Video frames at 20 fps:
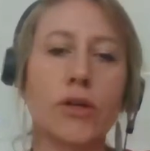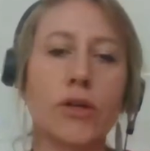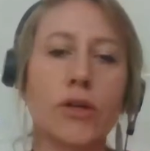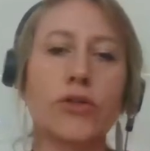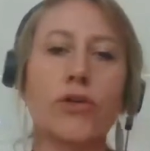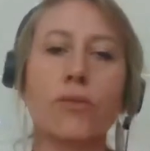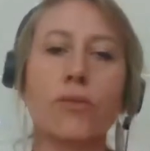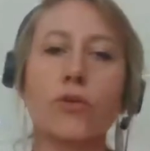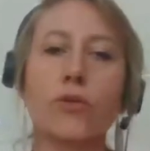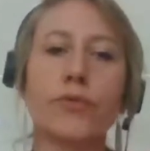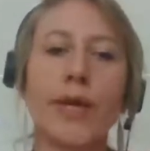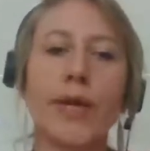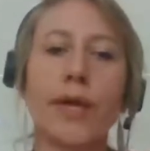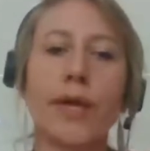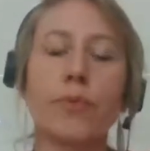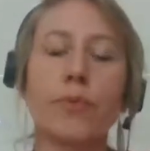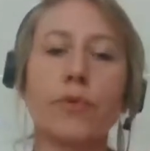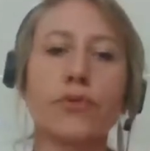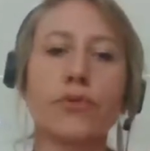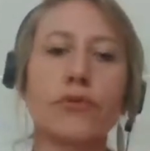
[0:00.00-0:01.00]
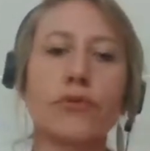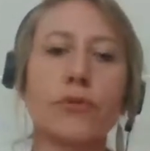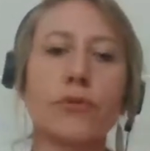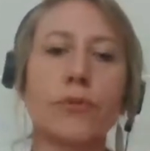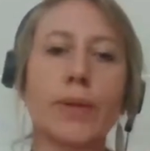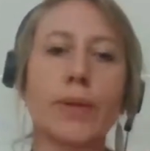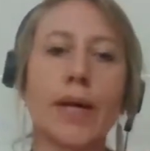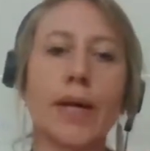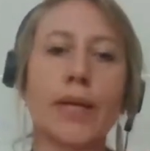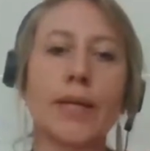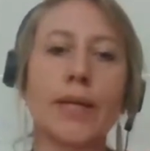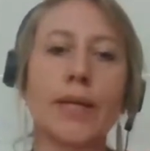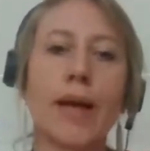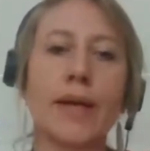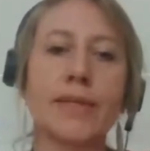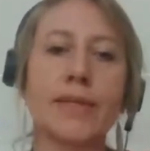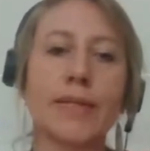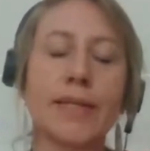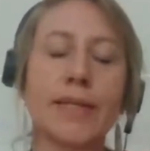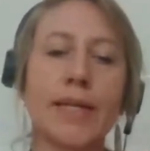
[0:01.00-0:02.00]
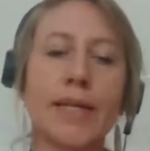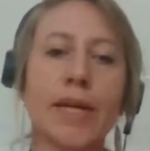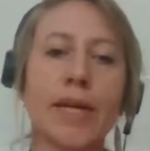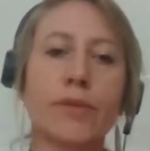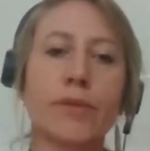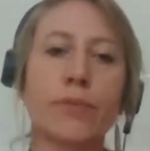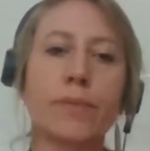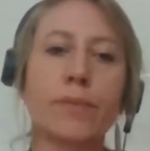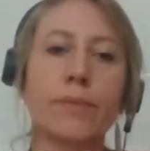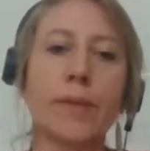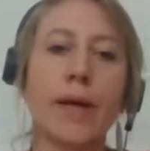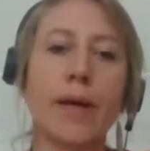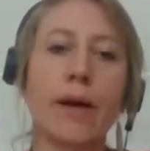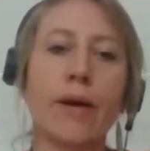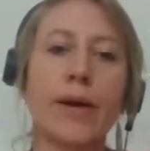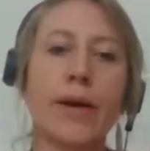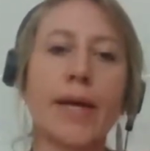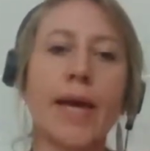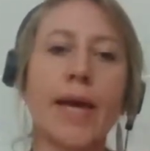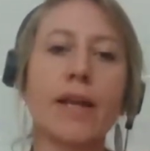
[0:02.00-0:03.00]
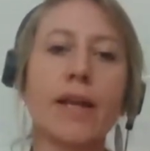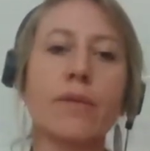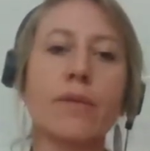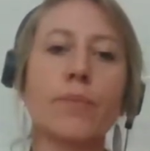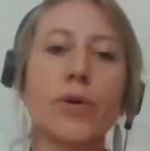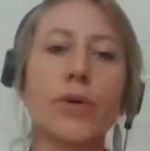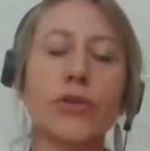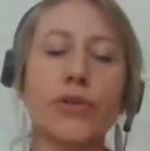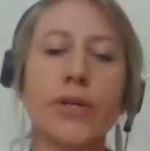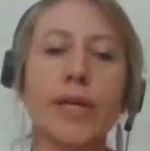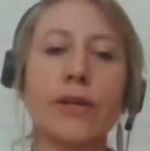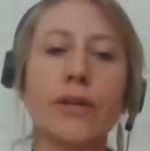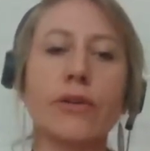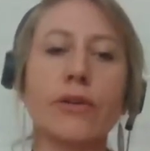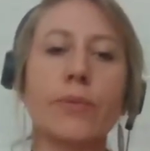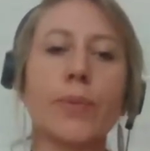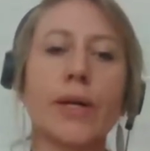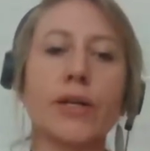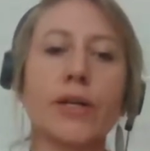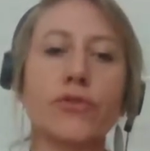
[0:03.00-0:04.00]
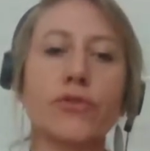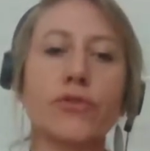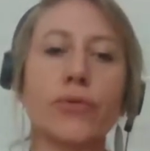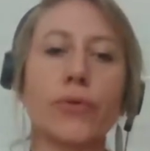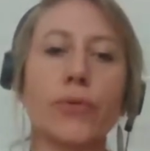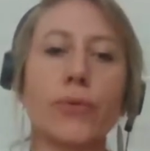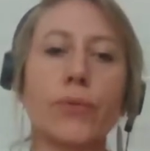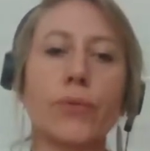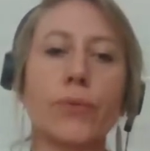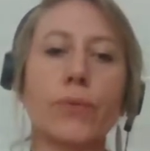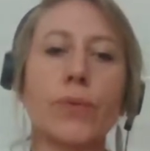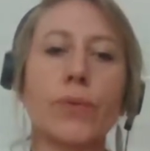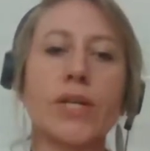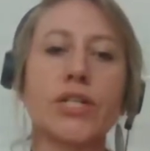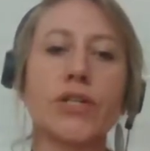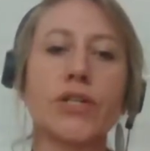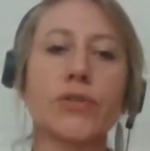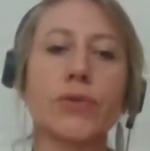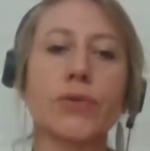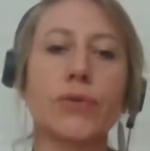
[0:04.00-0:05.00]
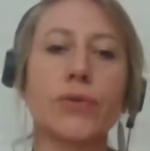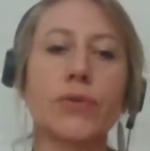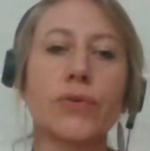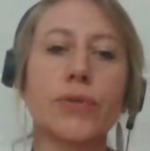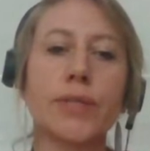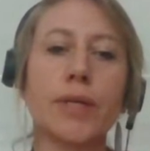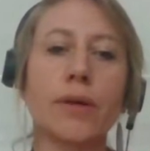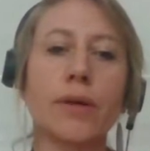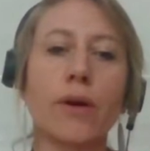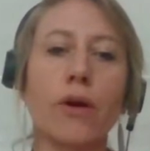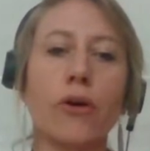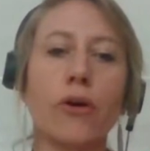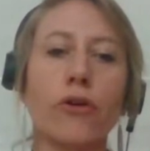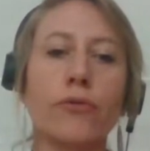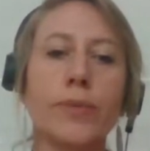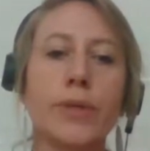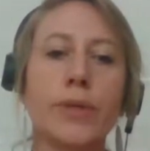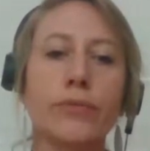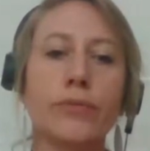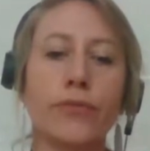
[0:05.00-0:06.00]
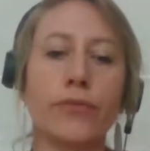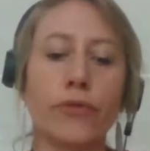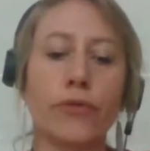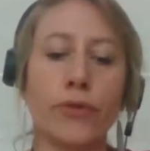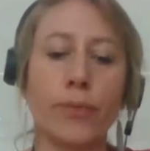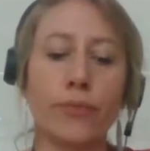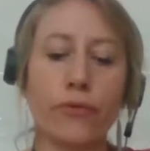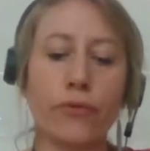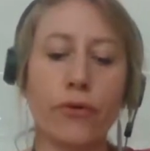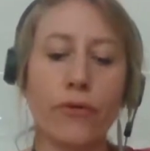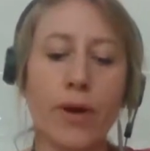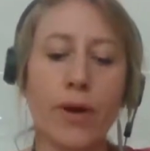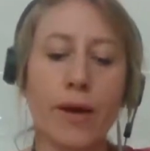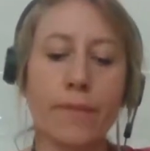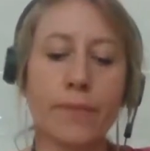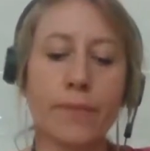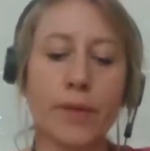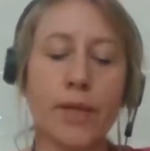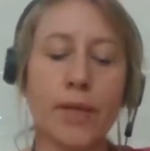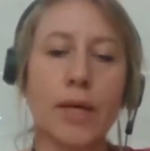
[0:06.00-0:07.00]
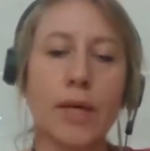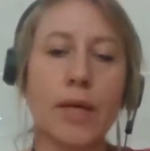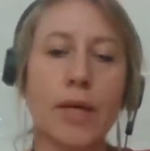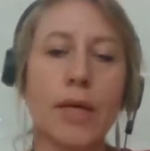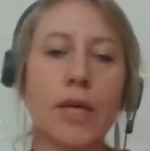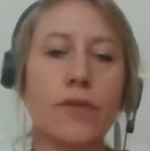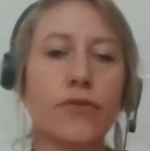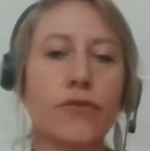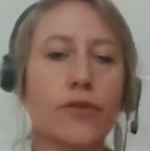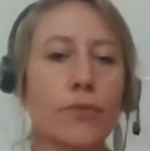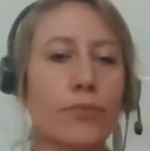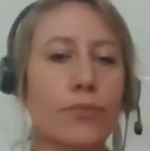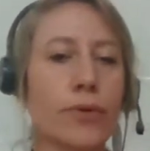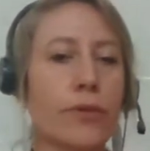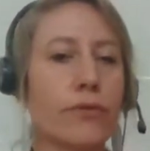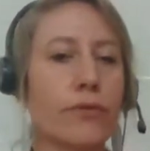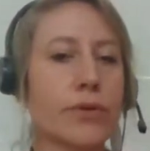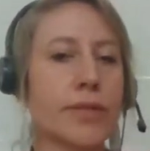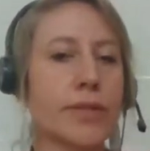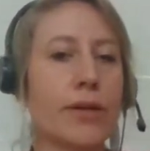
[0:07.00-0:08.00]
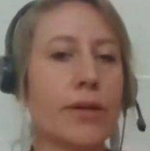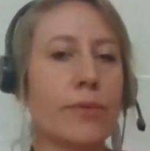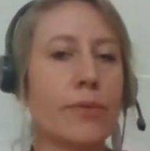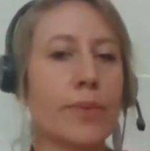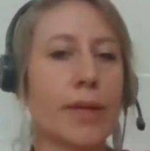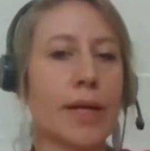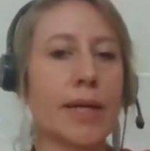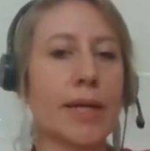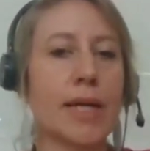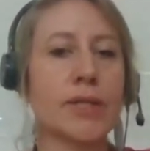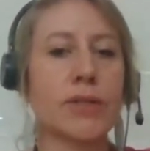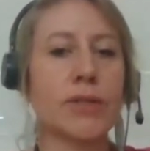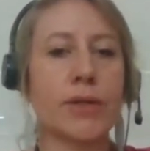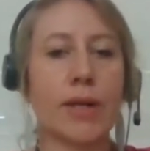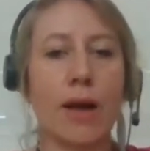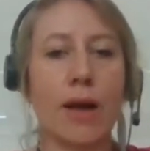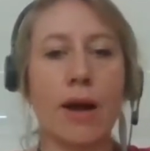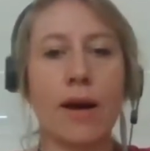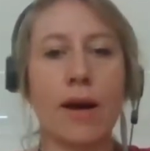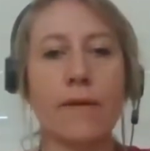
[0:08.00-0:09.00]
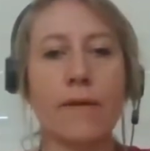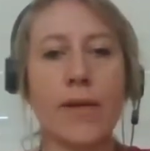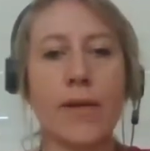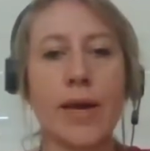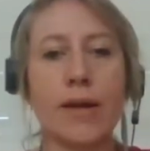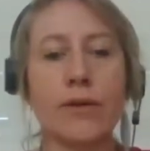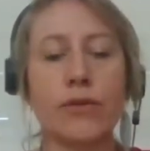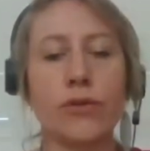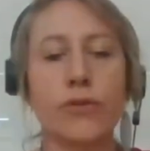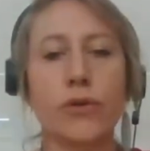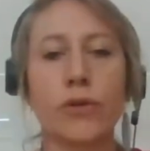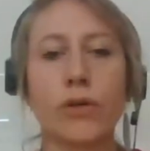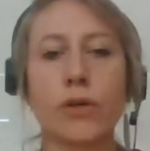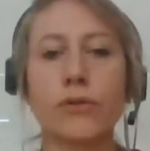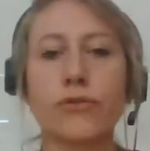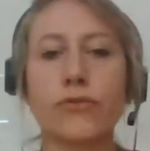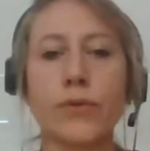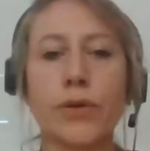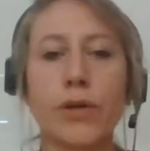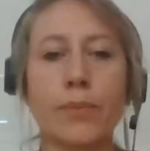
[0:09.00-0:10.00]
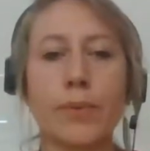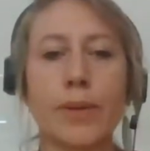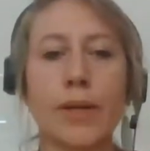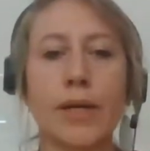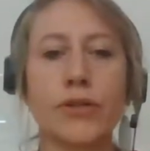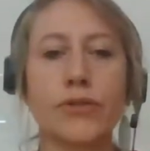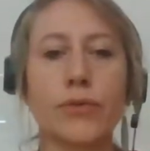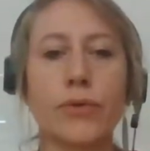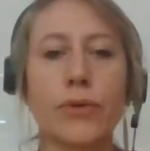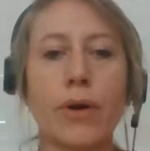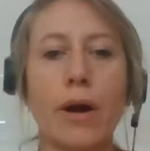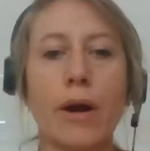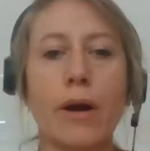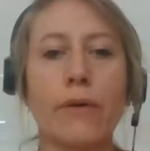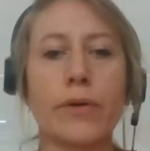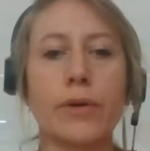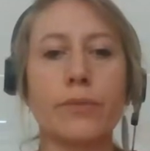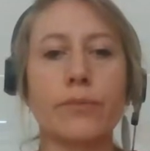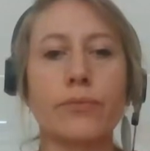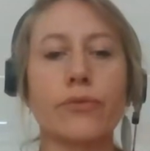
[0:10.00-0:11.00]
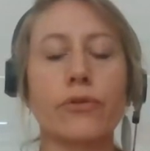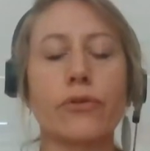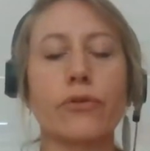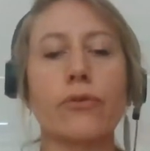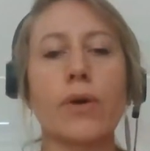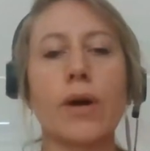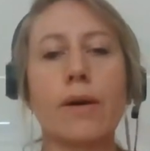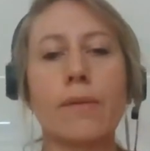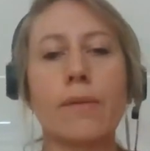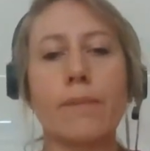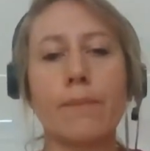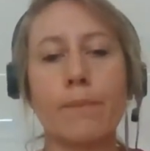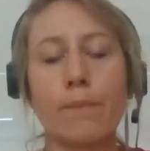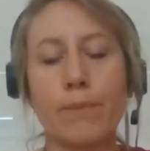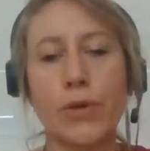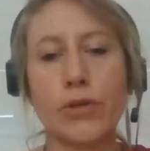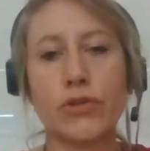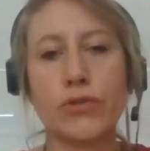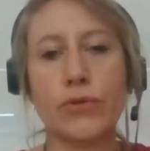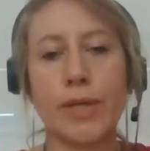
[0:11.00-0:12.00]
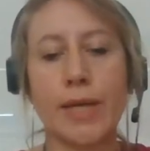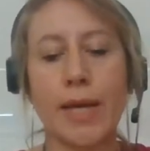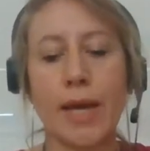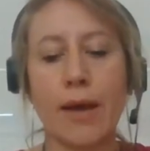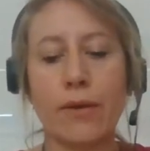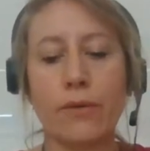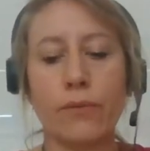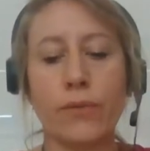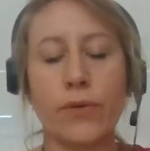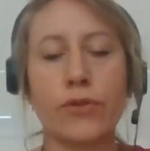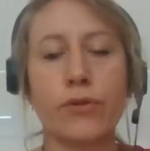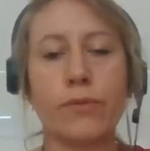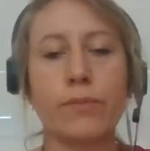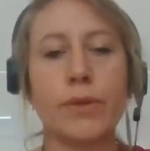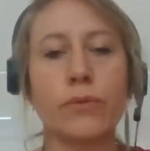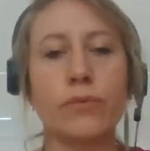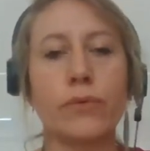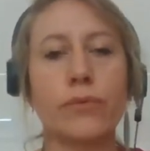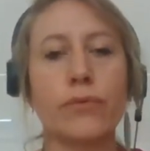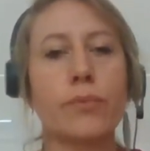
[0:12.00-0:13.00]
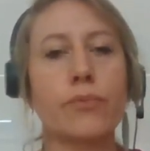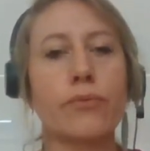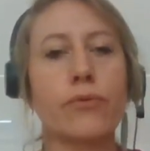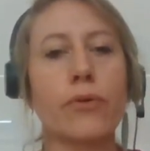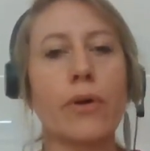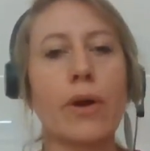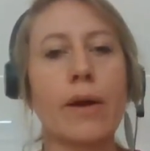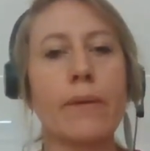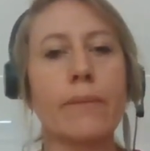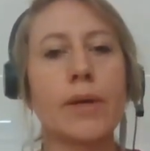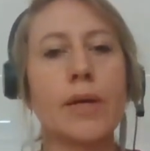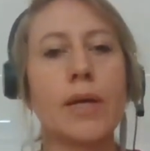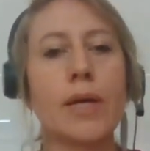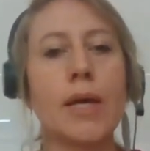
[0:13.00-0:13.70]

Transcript: You won't be able to apply as an EN again, but you can apply to a registered nursing or midwifery program. If you previously applied as an RN, you can't reapply to an RN program, but you can with a midwifery program.